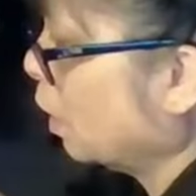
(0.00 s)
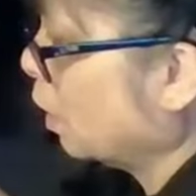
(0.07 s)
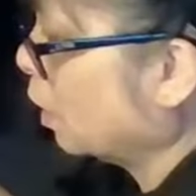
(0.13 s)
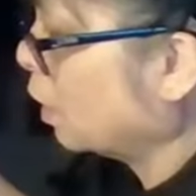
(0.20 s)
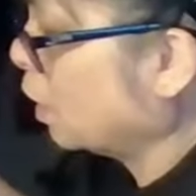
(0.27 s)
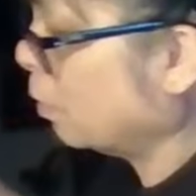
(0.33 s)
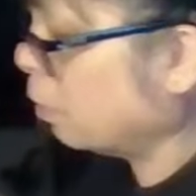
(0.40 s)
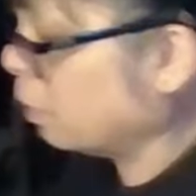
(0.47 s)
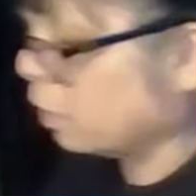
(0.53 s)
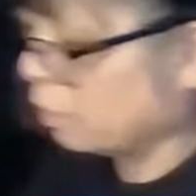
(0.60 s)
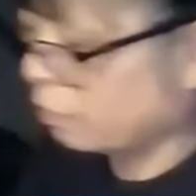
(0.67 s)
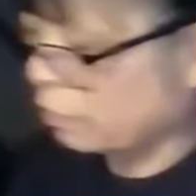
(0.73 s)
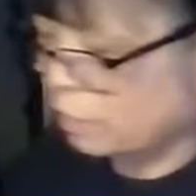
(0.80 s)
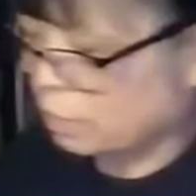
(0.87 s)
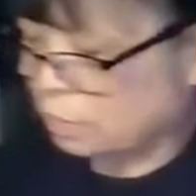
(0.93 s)
a couple
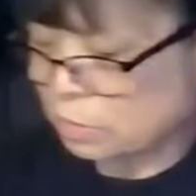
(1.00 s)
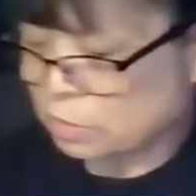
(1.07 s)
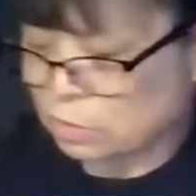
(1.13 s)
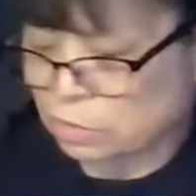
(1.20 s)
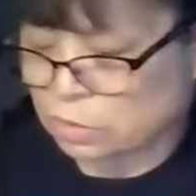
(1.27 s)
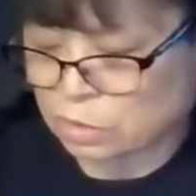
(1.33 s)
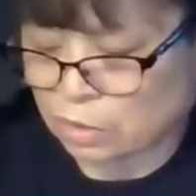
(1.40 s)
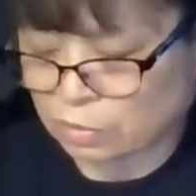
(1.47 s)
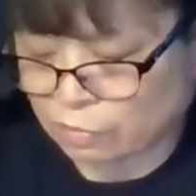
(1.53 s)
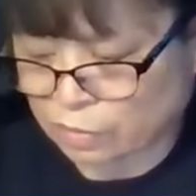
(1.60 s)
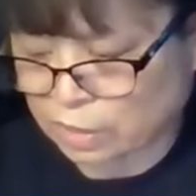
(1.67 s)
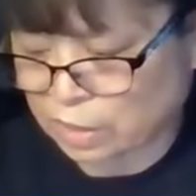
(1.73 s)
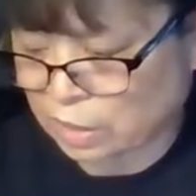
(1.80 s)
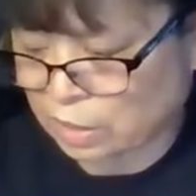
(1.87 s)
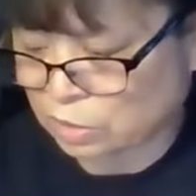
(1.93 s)
of this
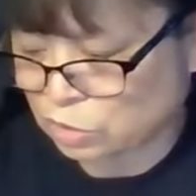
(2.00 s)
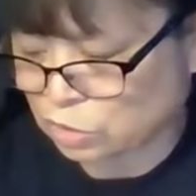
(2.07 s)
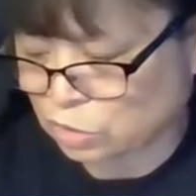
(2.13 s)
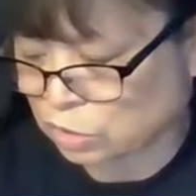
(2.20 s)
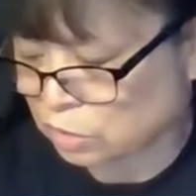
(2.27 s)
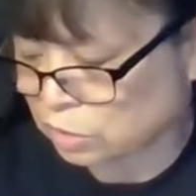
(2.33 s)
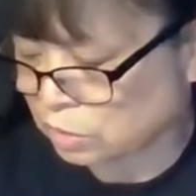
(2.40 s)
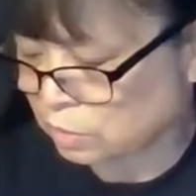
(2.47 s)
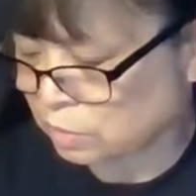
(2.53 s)
certification,